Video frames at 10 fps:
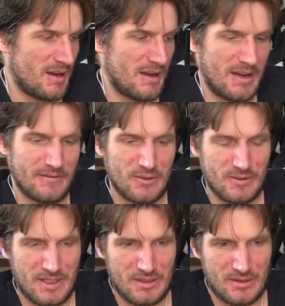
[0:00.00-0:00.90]
I've
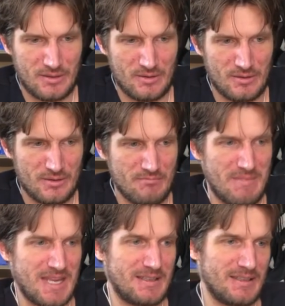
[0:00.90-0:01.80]
gone into
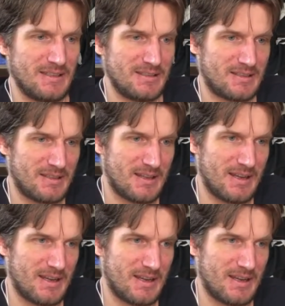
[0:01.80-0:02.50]
meetings